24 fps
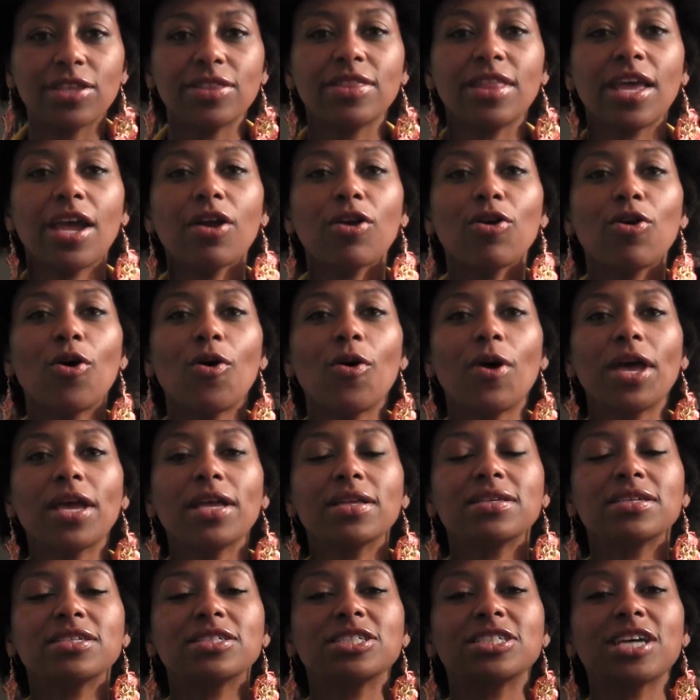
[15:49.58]
they're
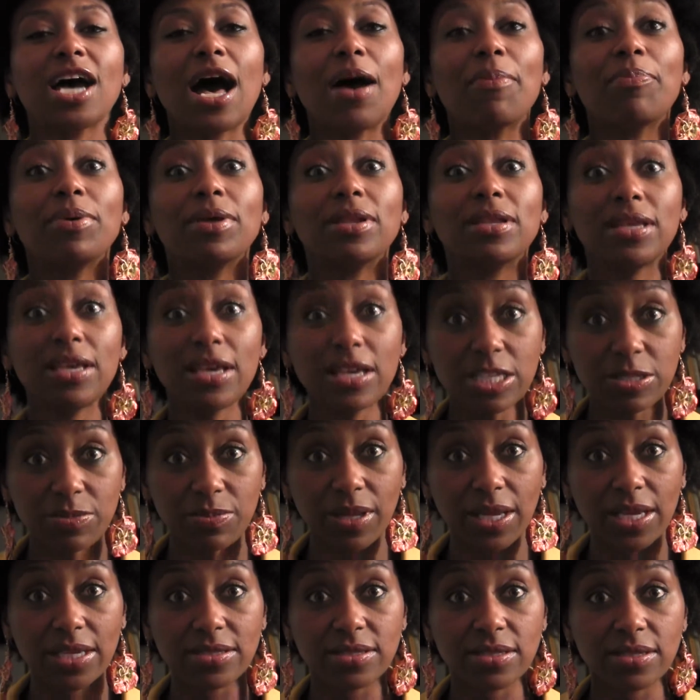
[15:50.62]
going to shop in these
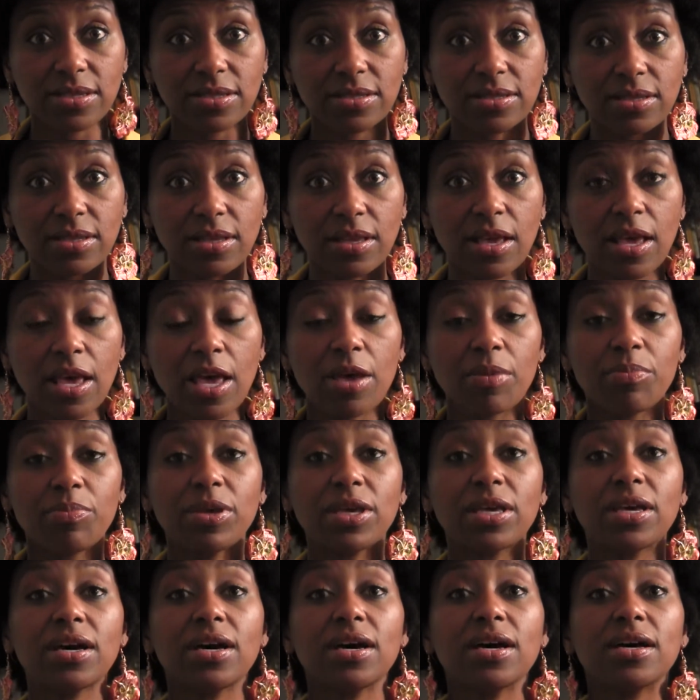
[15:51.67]
places
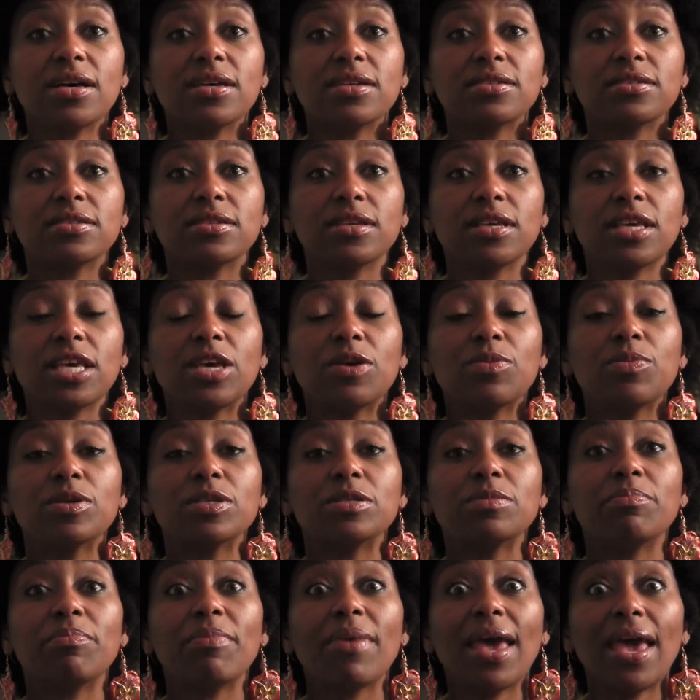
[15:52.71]
because it
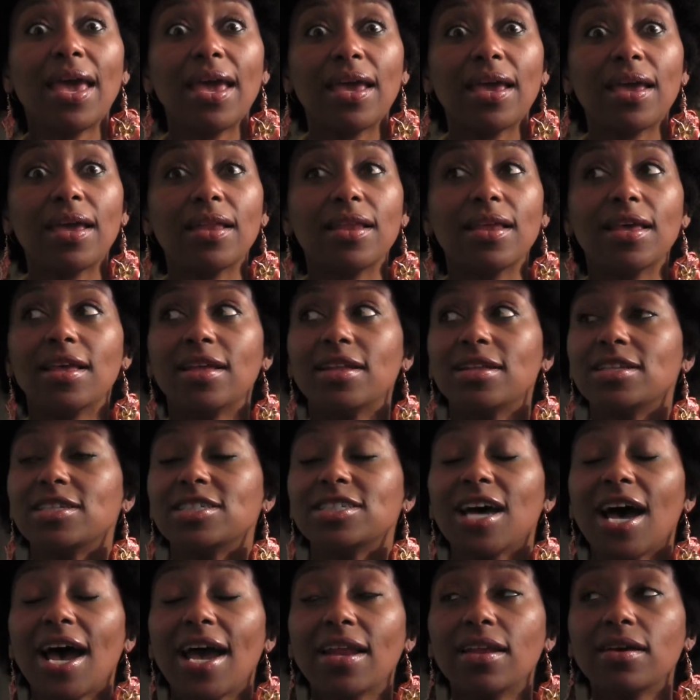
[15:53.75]
was made in
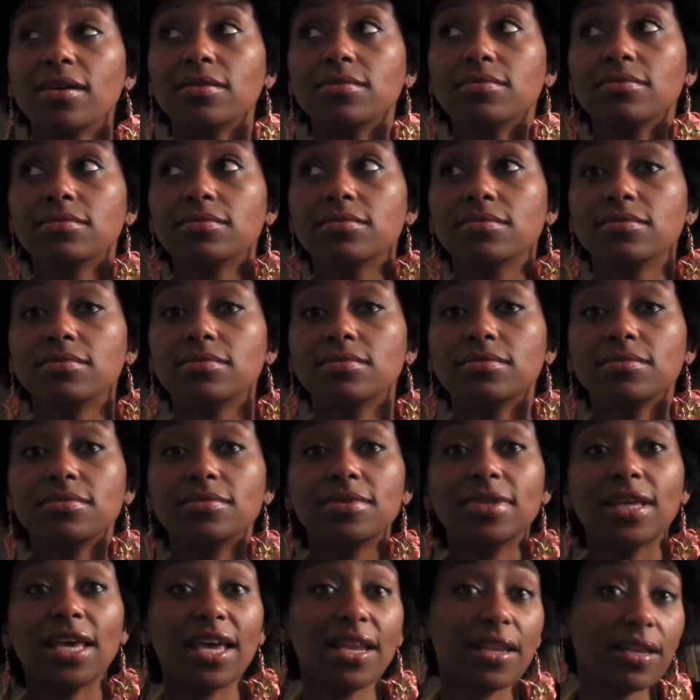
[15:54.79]
China,
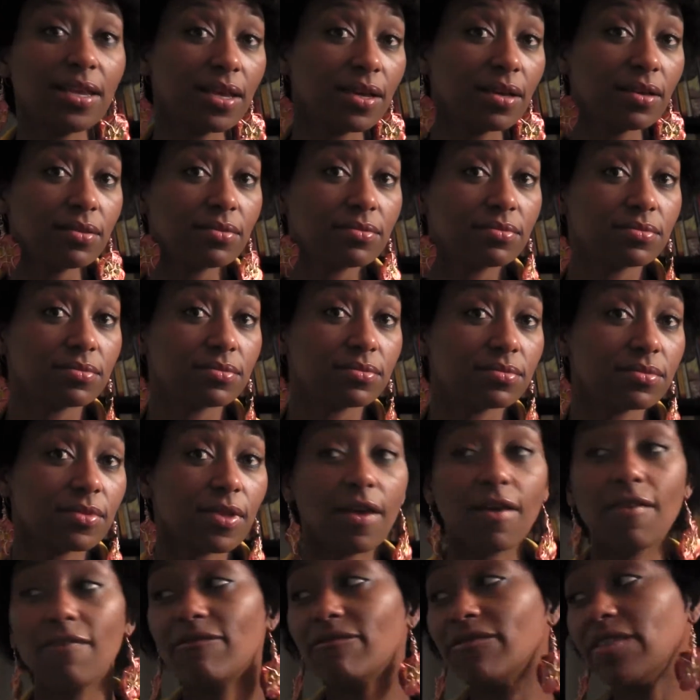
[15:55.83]
India,
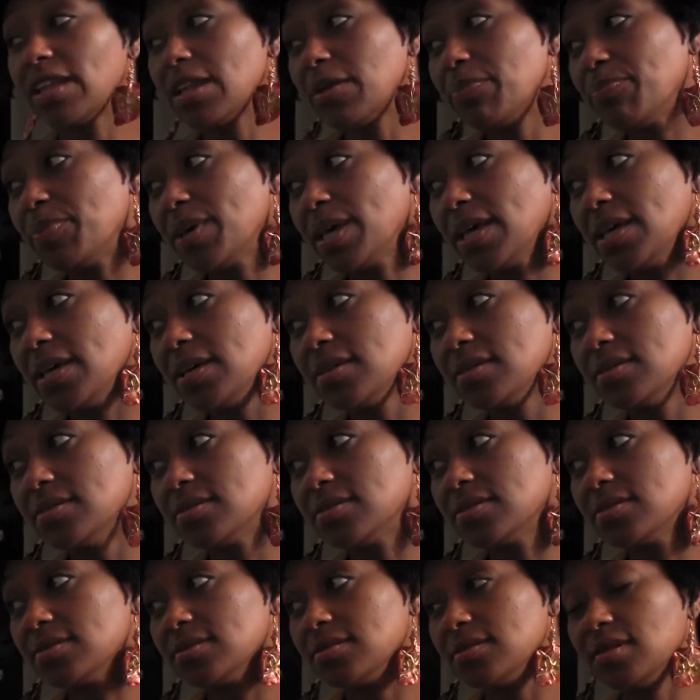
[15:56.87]
Philippines,
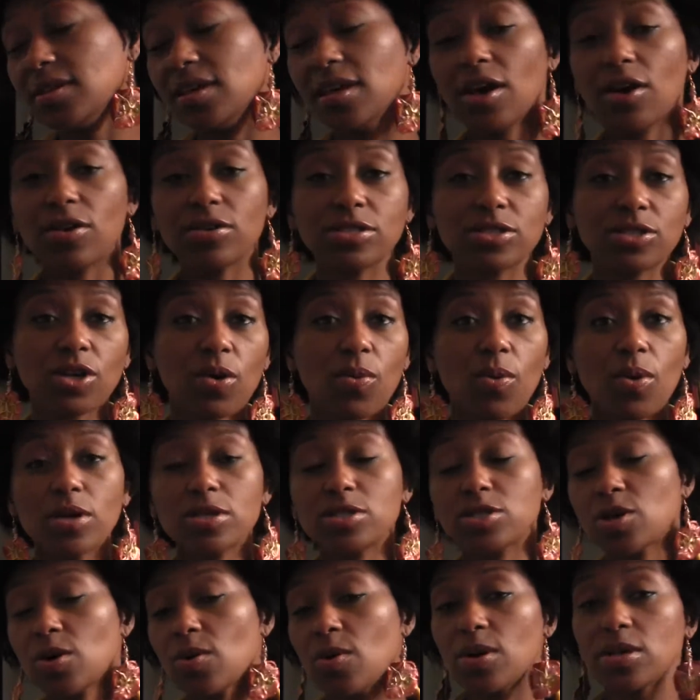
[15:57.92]
so on,
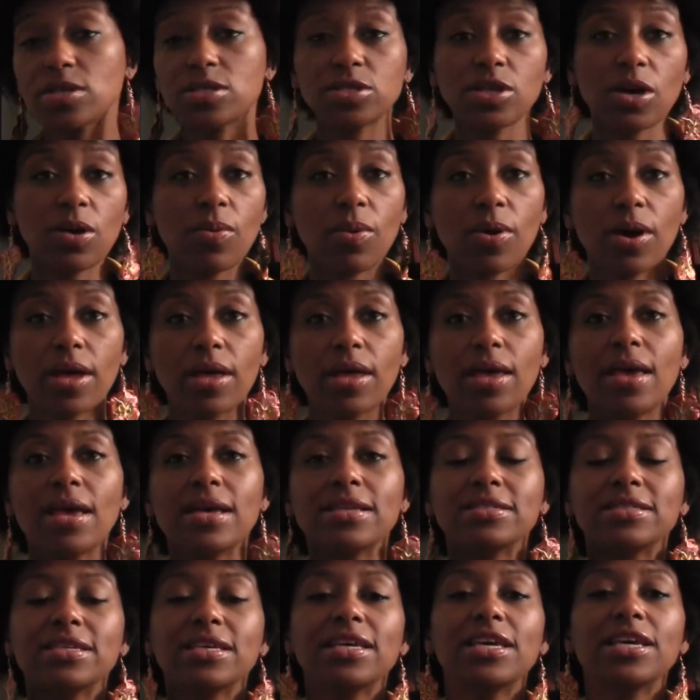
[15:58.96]
so on, so on,
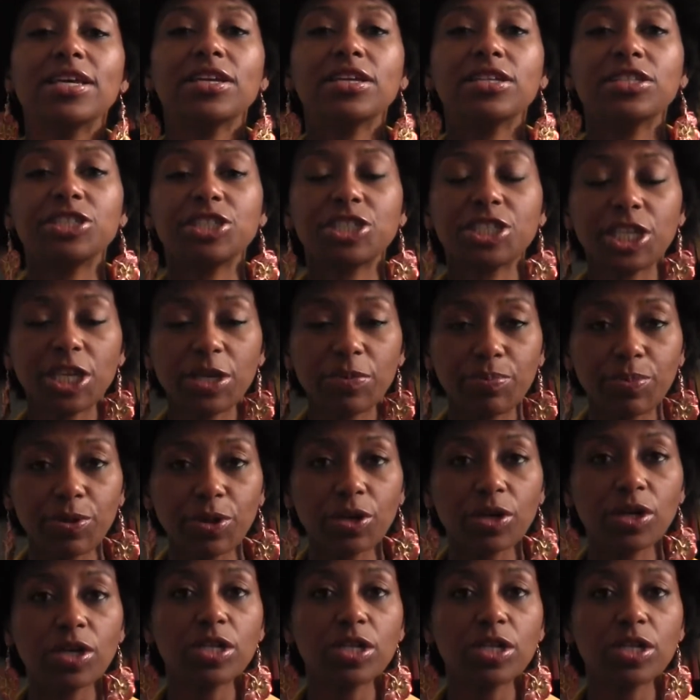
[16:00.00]
to get a cheaper